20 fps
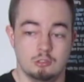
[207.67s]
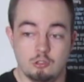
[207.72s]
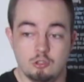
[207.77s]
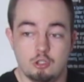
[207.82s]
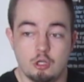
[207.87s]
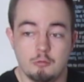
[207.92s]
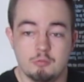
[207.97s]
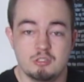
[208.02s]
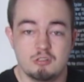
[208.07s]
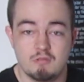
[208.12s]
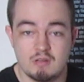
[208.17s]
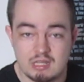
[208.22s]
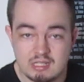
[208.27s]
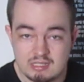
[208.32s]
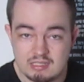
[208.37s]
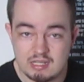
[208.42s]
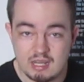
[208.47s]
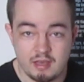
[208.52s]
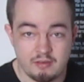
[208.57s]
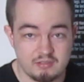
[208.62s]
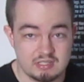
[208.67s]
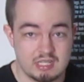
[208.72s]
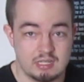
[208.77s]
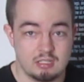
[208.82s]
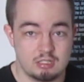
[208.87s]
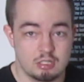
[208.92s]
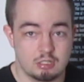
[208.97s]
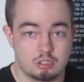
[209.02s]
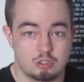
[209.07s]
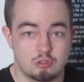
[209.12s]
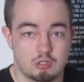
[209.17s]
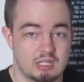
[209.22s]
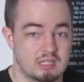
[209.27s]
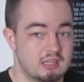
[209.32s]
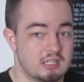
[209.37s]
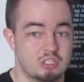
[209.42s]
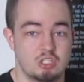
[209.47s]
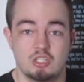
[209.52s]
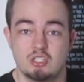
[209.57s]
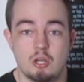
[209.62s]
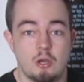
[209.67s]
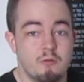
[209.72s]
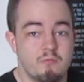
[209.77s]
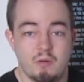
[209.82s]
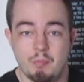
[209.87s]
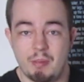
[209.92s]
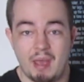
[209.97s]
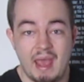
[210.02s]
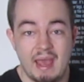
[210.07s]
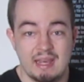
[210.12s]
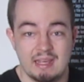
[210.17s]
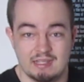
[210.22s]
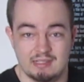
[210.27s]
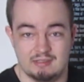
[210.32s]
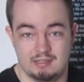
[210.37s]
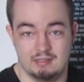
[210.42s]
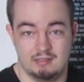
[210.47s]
YouTubers are in the service industry, they're just overpaid.